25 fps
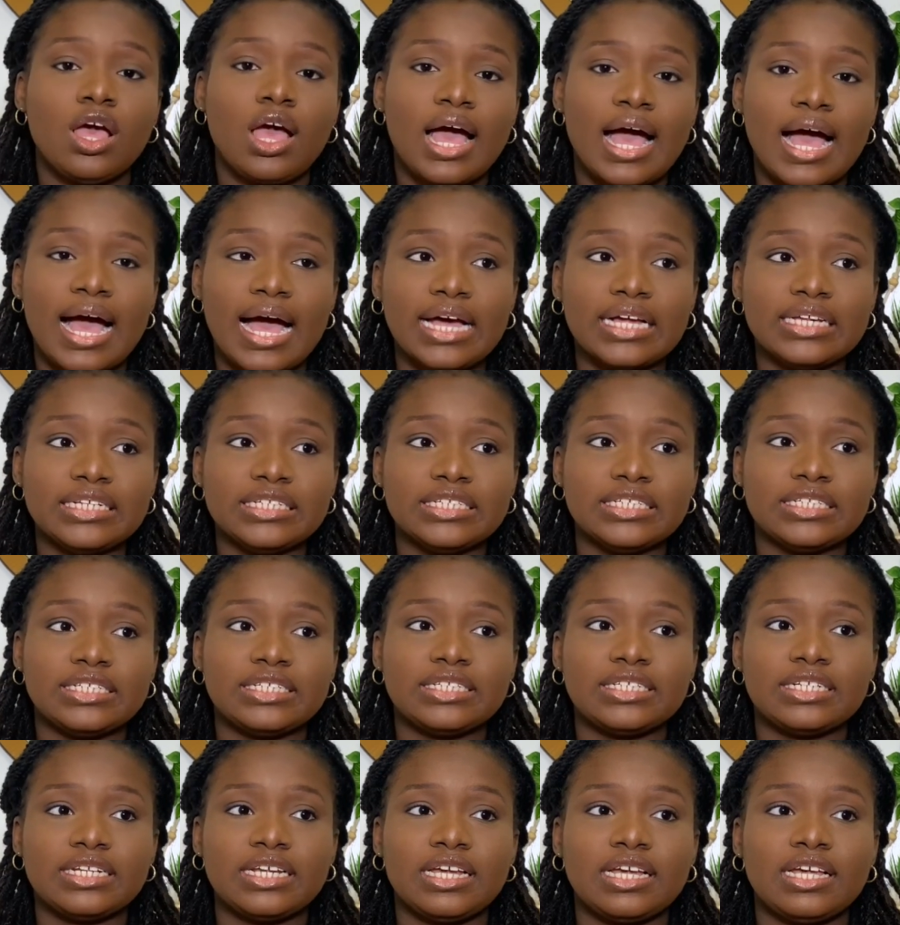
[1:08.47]
and
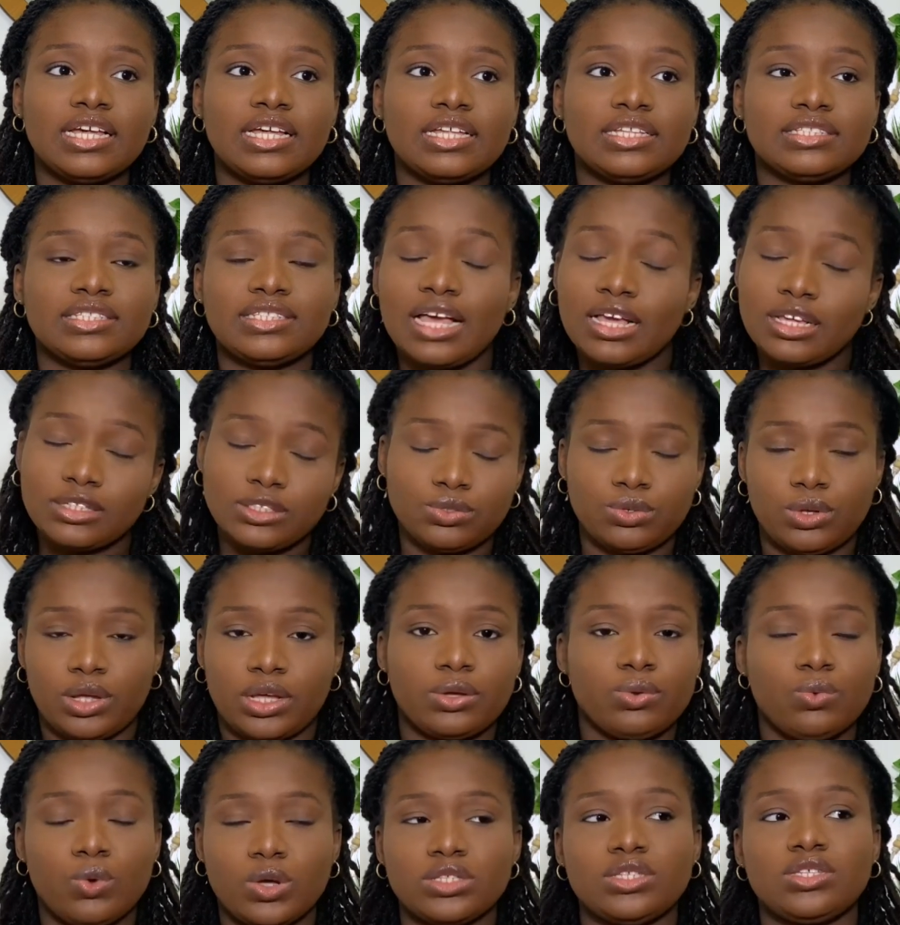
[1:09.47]
that was
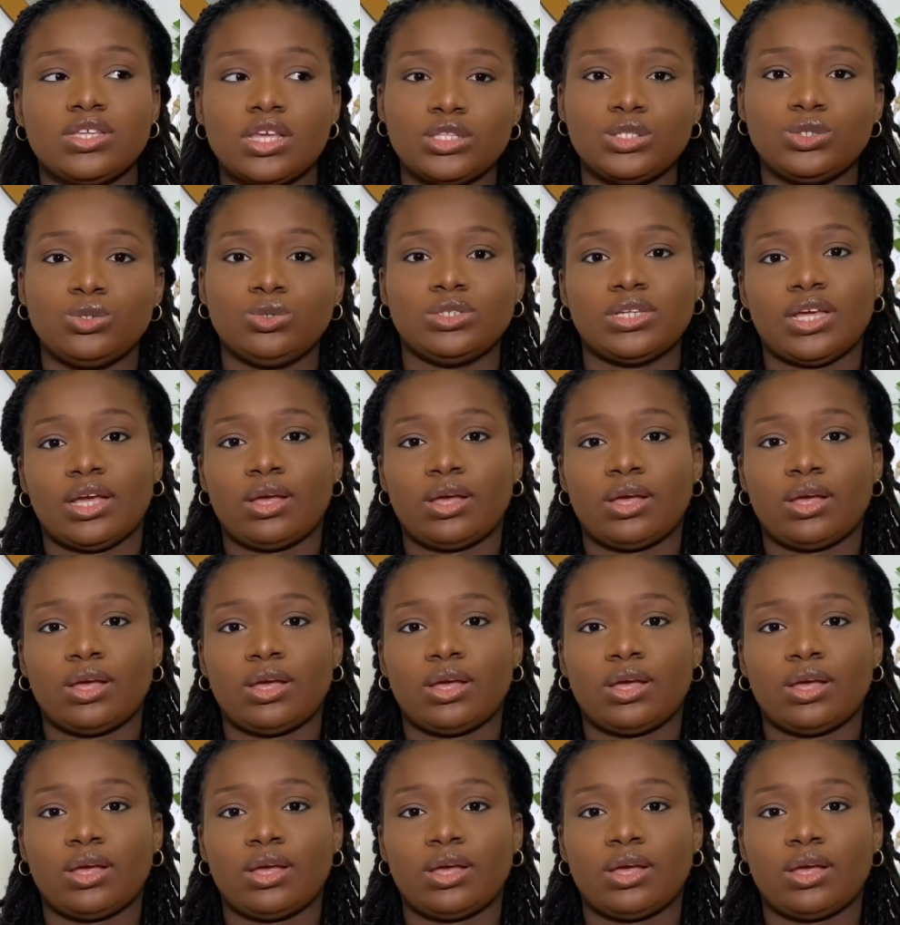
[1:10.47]
like, it was settled.